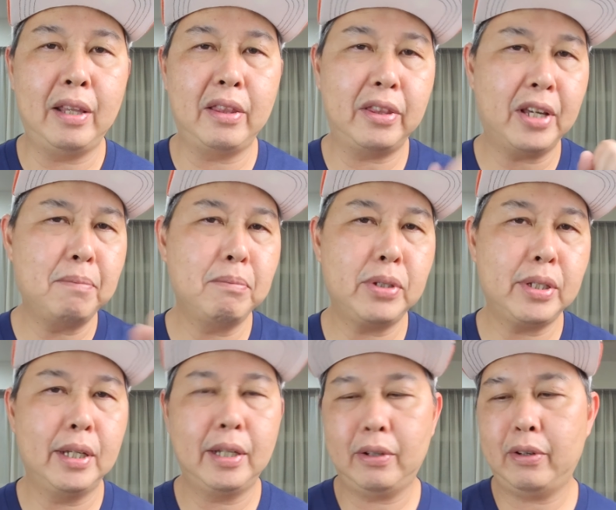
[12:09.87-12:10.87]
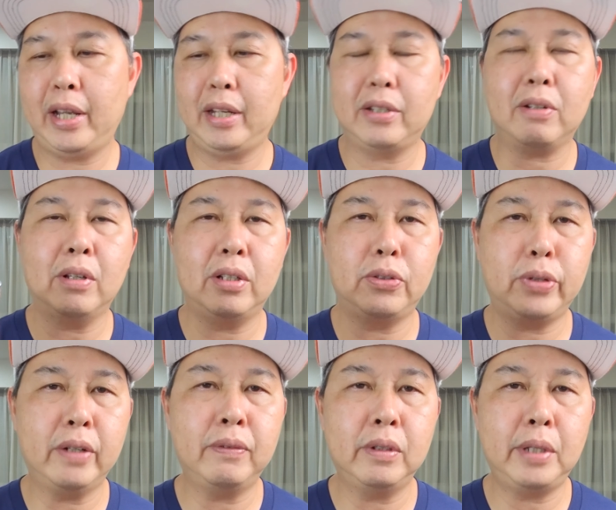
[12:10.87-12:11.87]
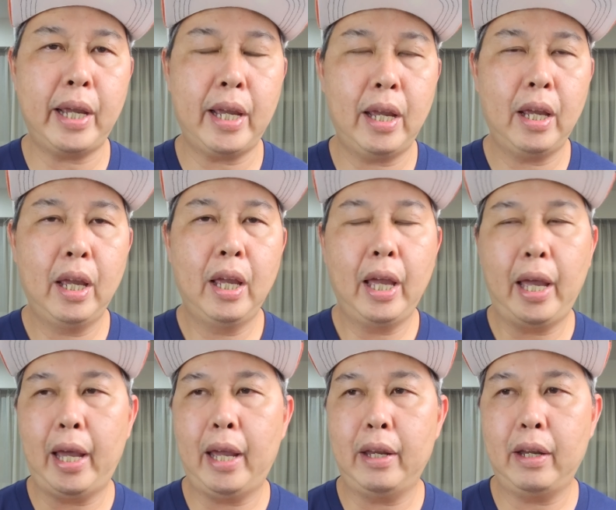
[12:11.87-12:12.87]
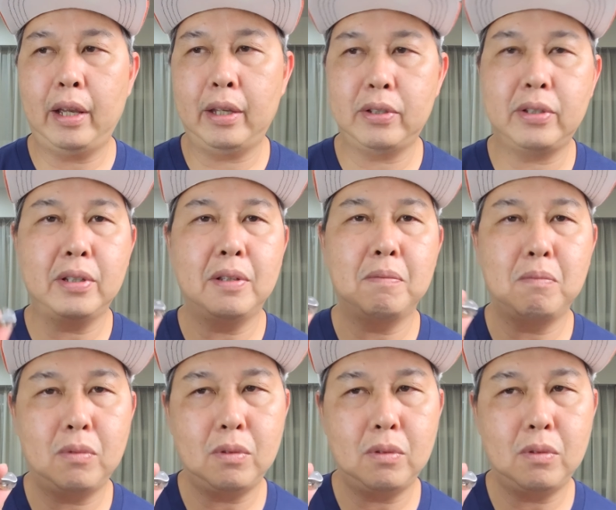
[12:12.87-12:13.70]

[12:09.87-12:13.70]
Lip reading: It thumps, right? It's got the treble there, and it's